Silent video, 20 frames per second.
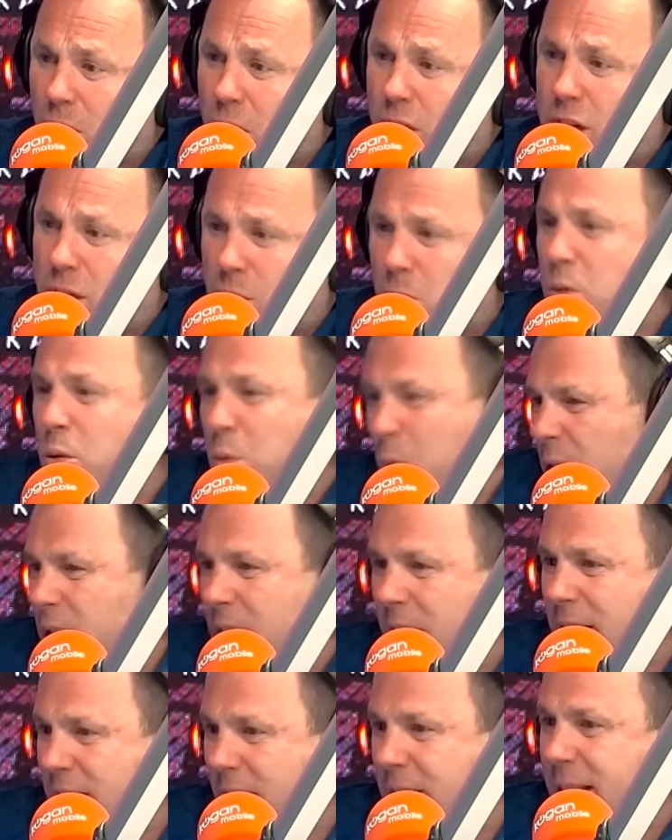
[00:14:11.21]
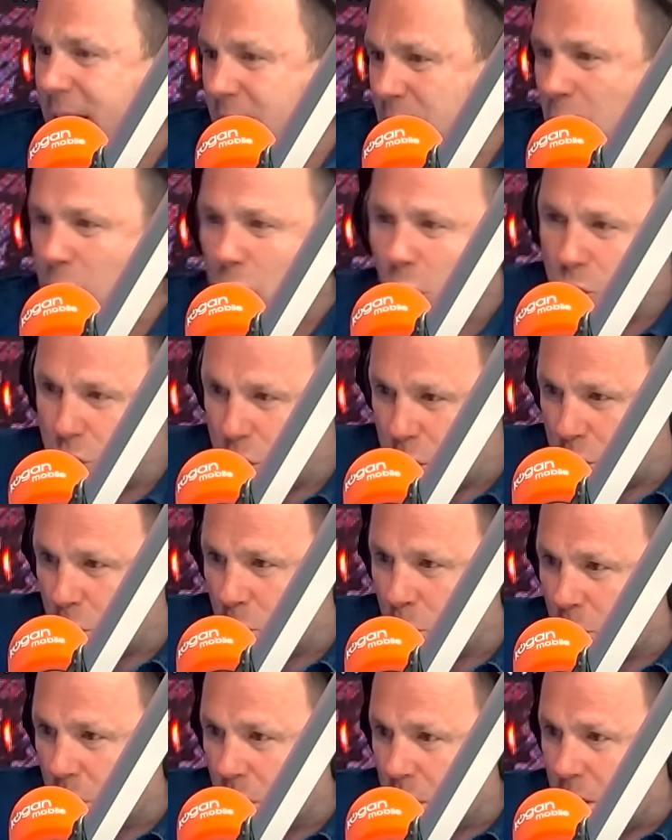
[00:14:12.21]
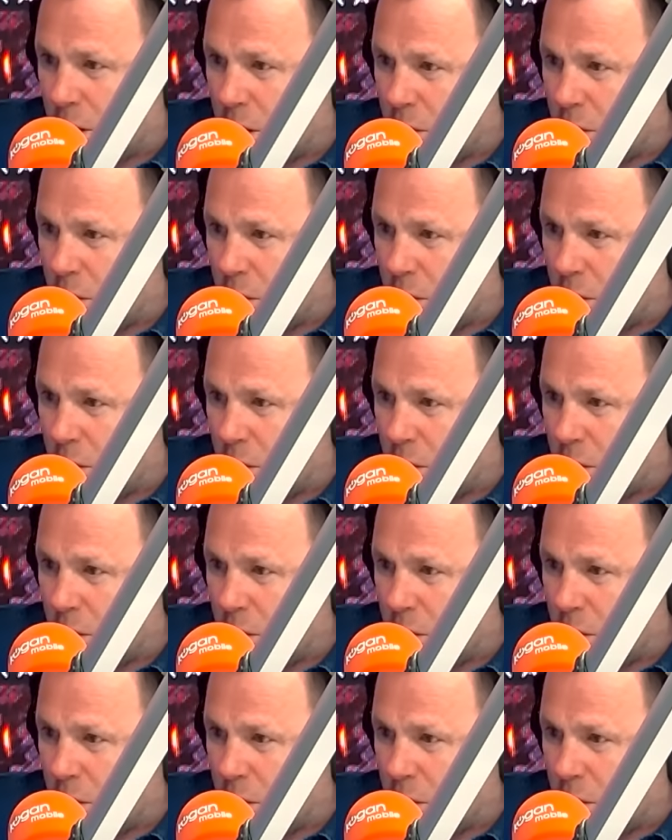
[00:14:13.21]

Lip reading: Like you would think that that's a logical